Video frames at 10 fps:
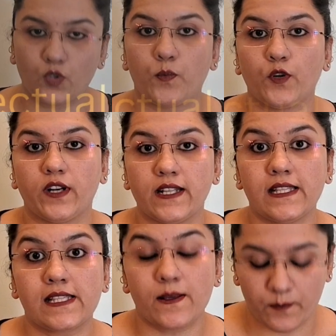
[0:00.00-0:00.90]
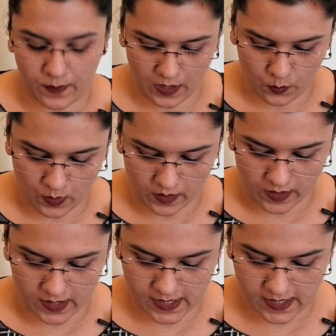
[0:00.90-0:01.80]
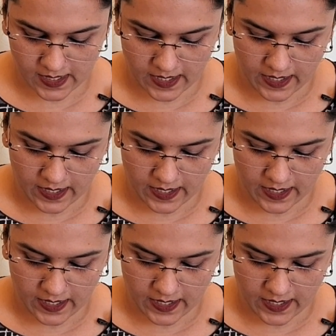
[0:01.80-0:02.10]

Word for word: to put it in simple words,